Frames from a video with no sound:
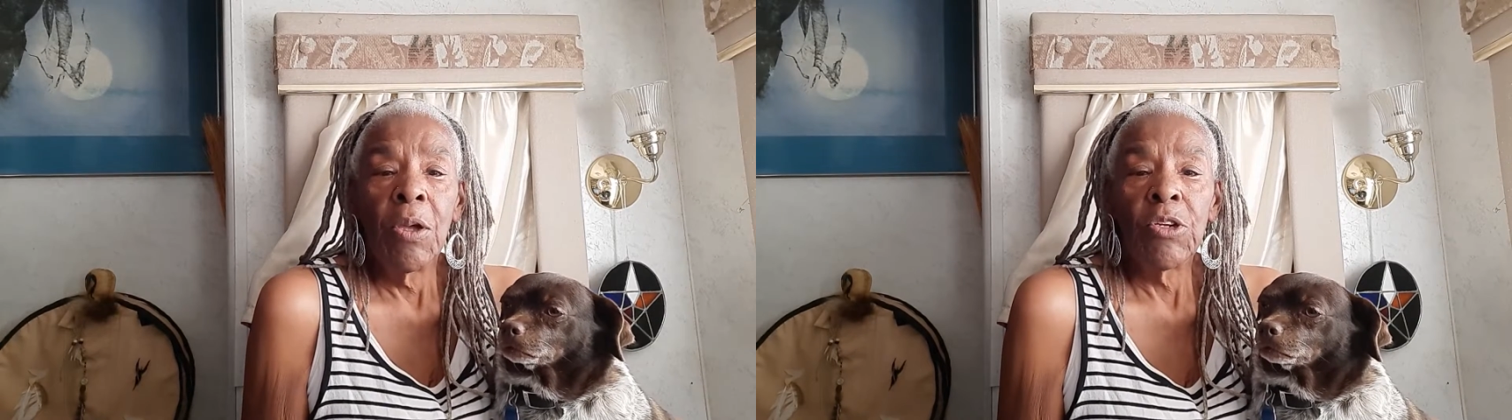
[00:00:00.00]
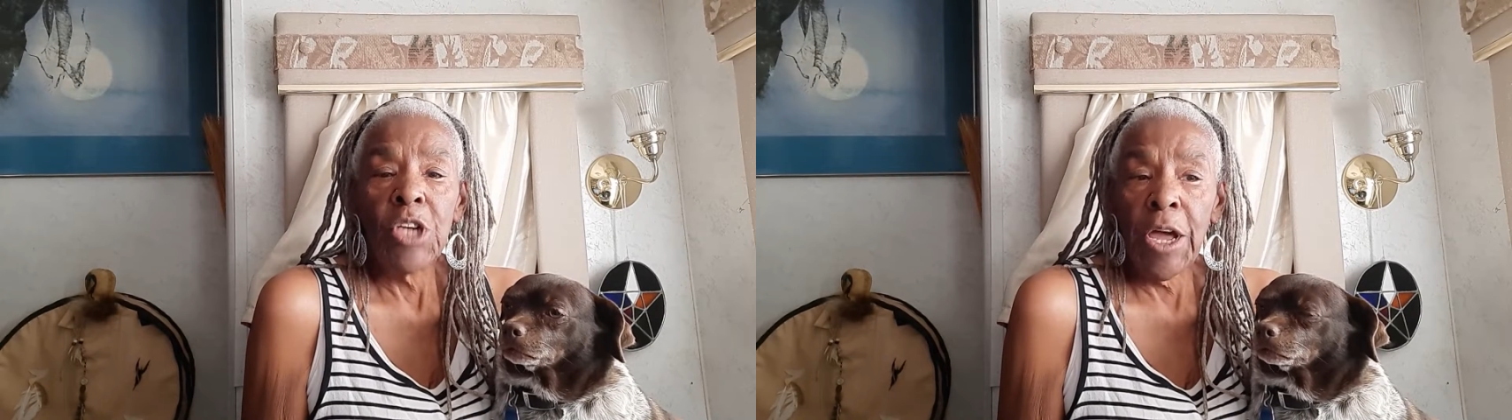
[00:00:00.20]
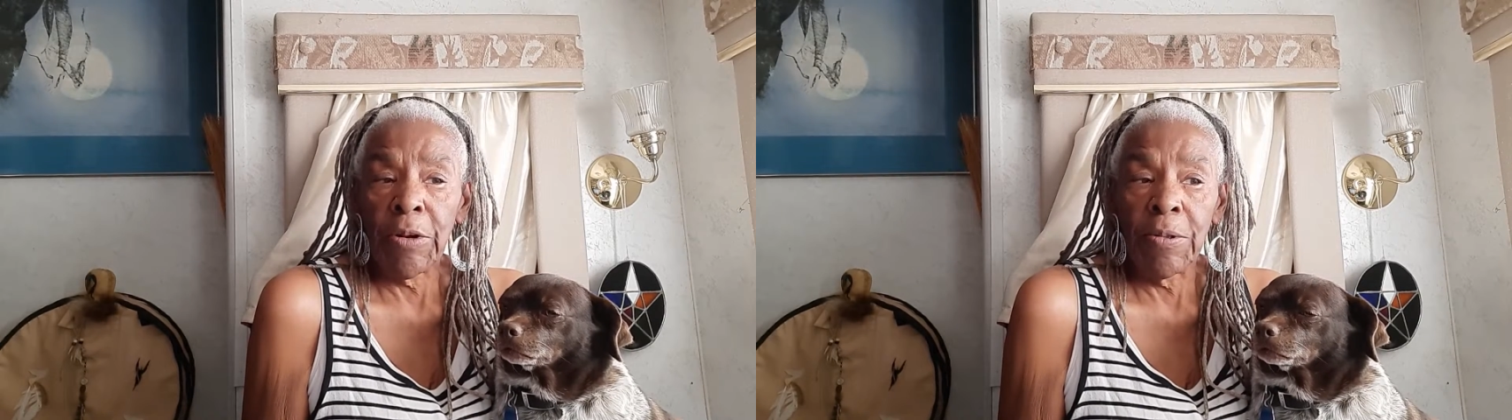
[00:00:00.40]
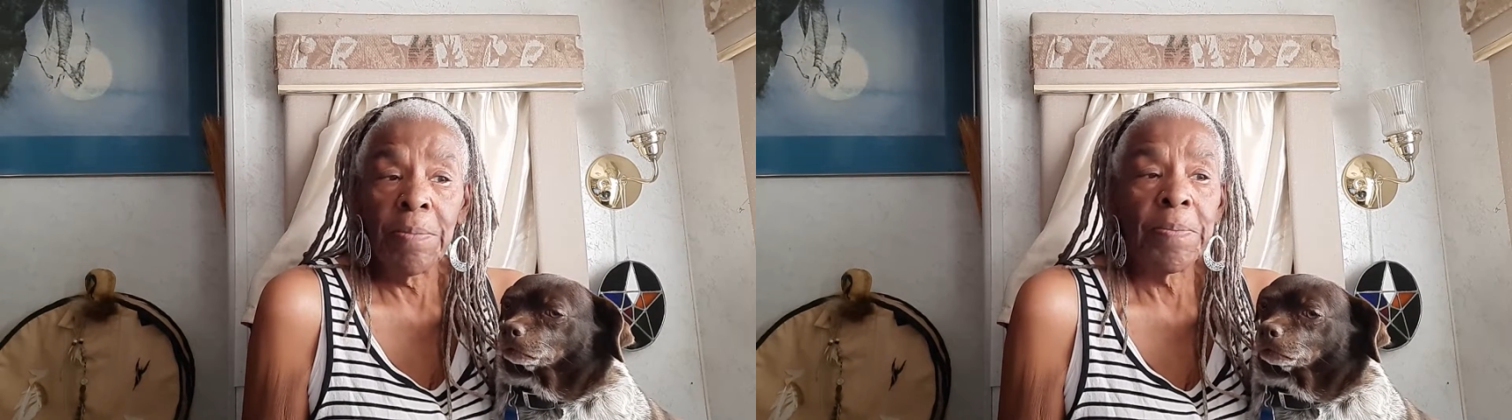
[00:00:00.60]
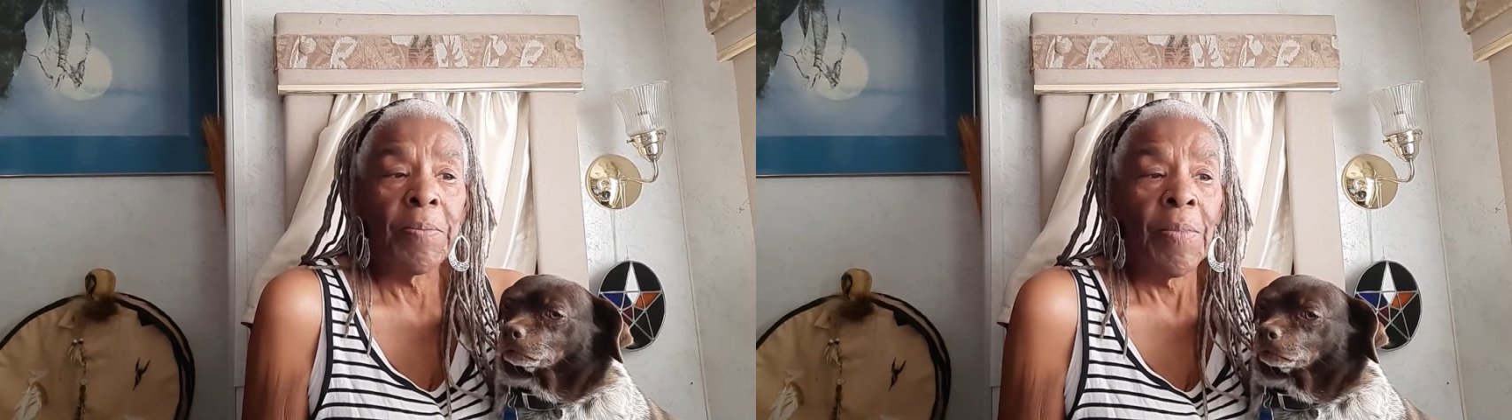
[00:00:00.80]
channel
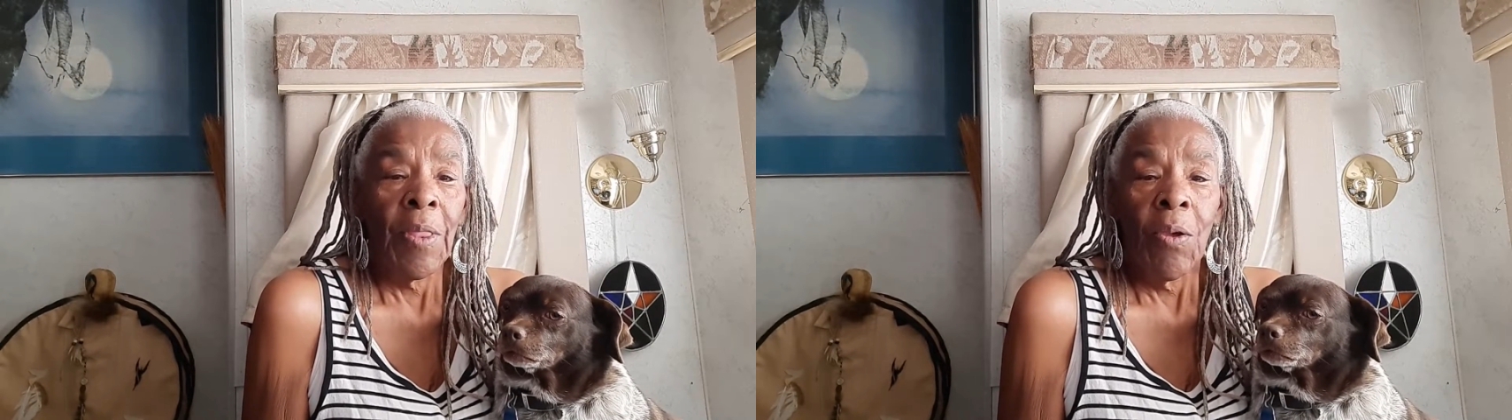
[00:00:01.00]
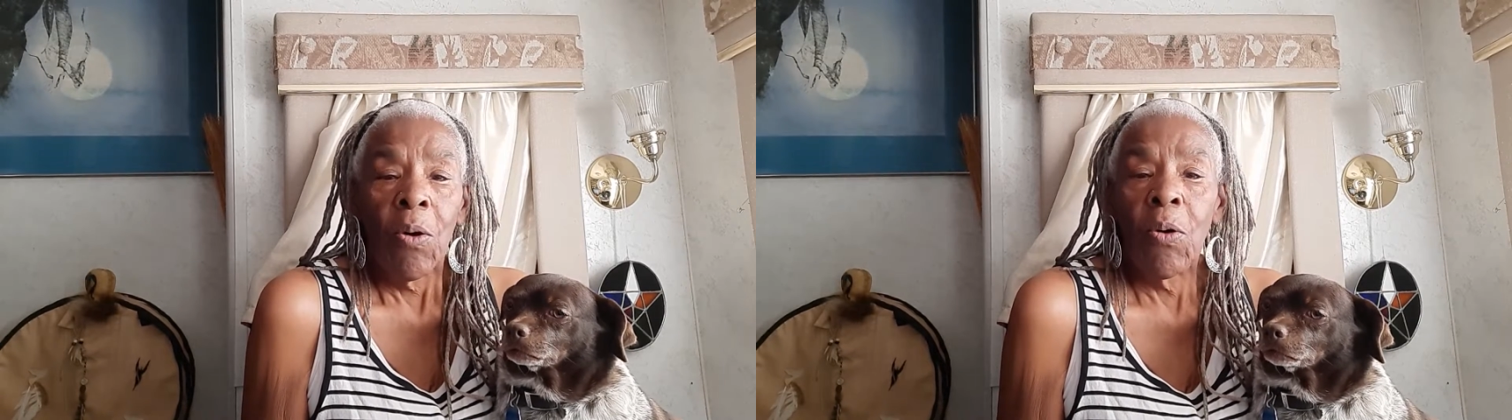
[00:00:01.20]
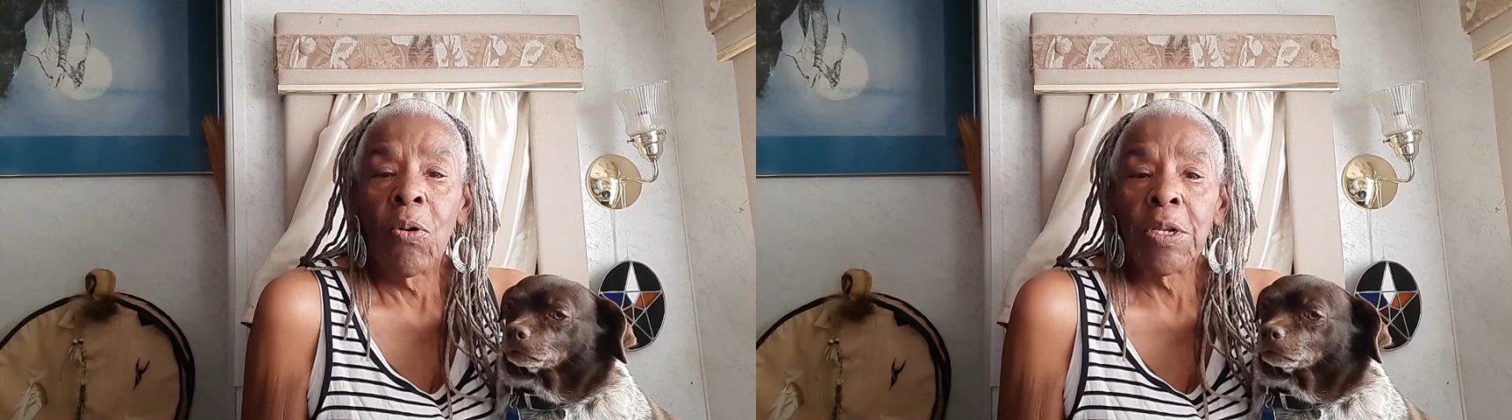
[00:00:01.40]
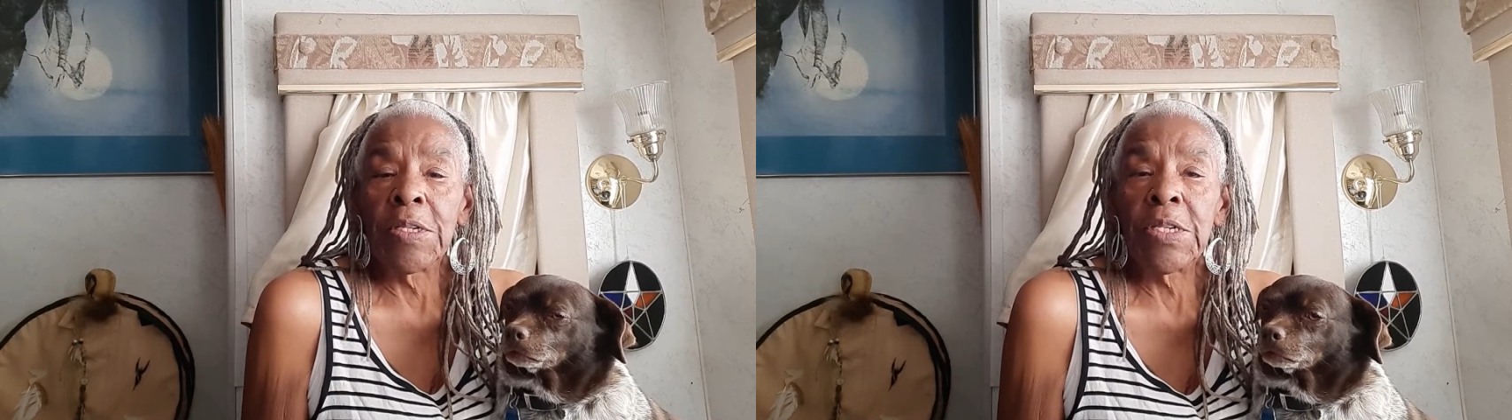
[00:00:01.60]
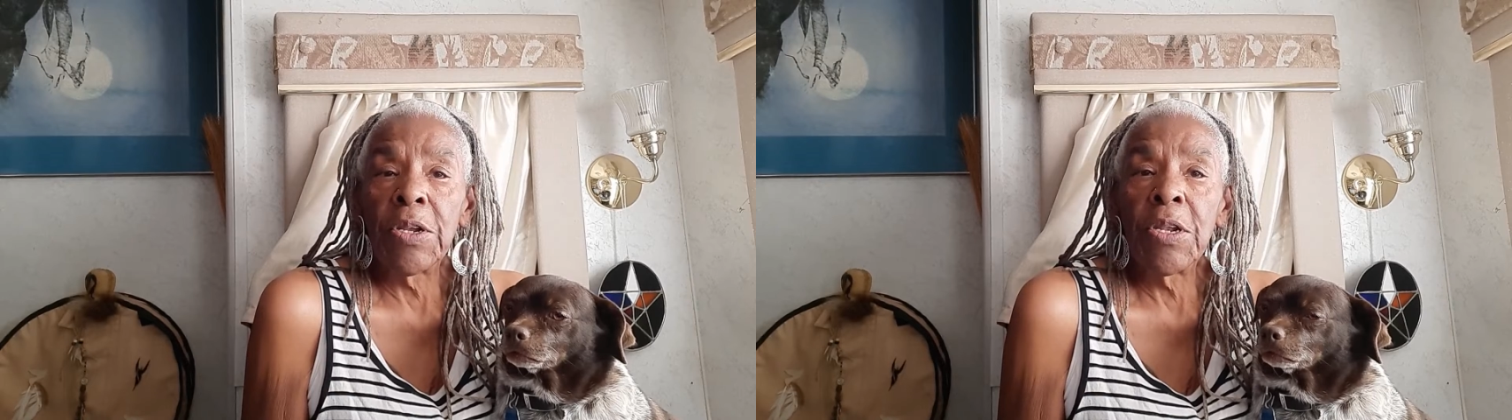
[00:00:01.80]
on
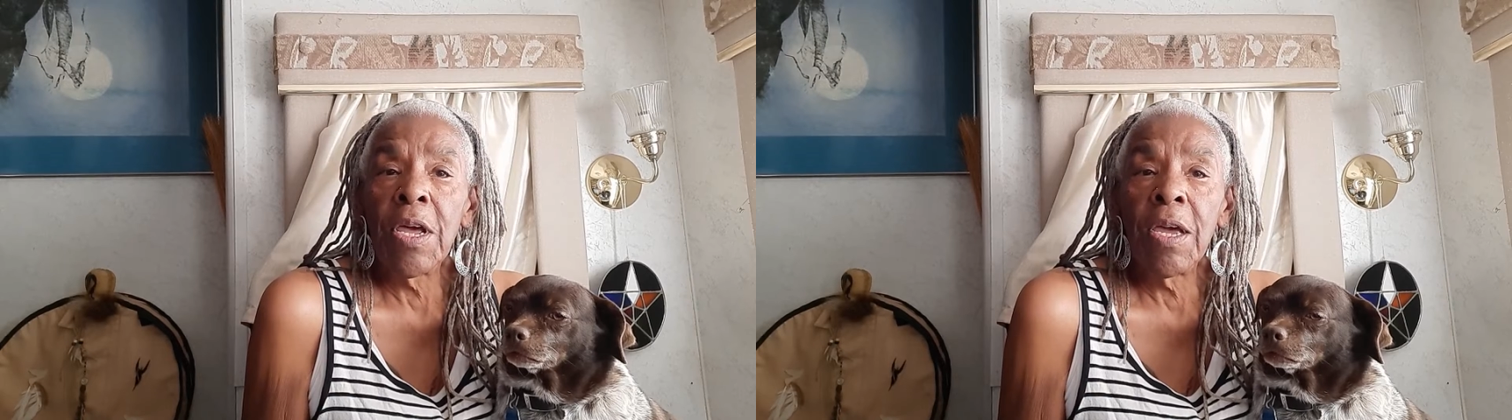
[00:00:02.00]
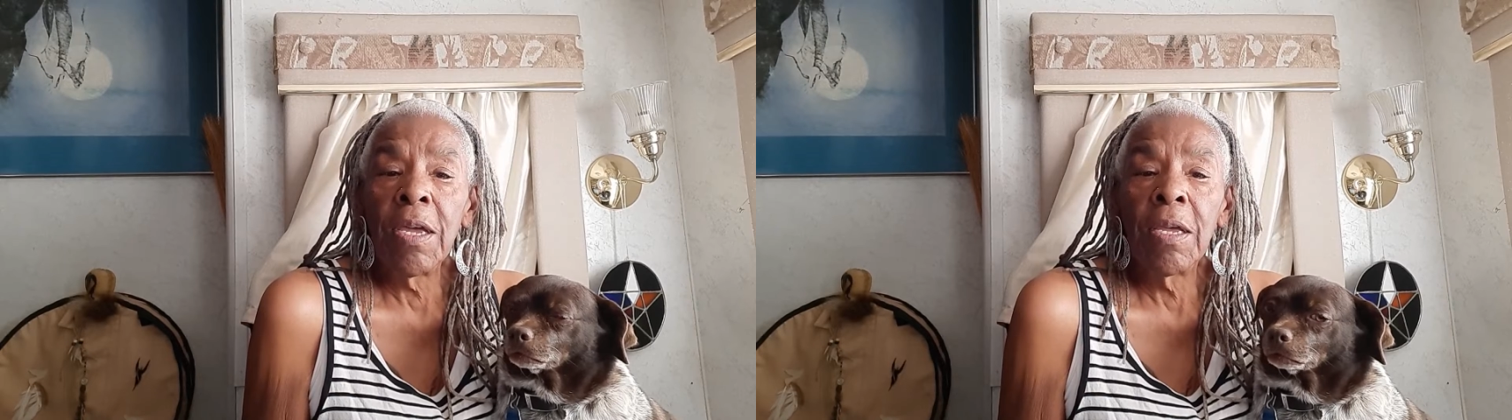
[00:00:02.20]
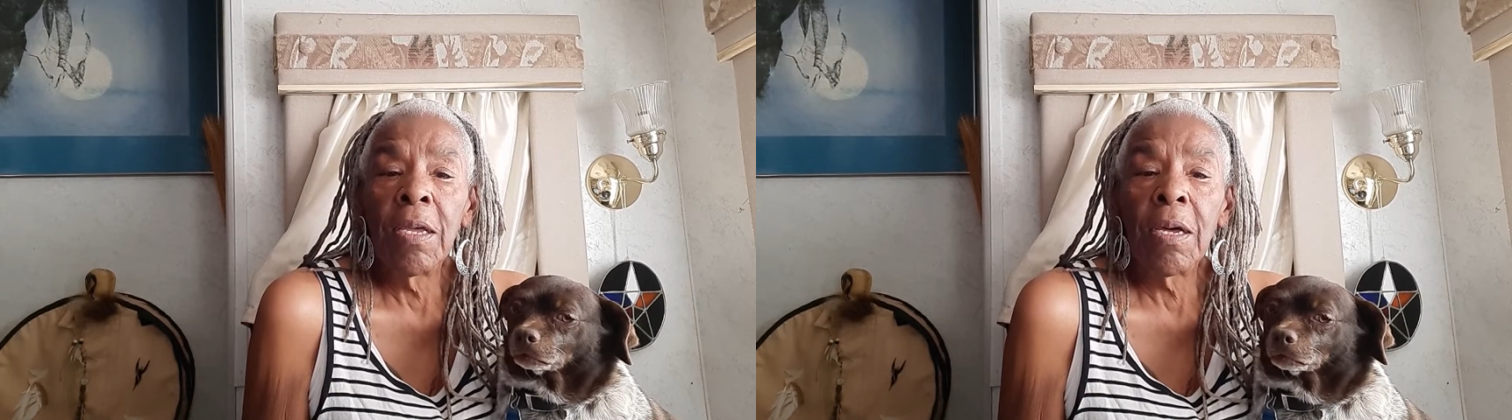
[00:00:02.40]
Sunday,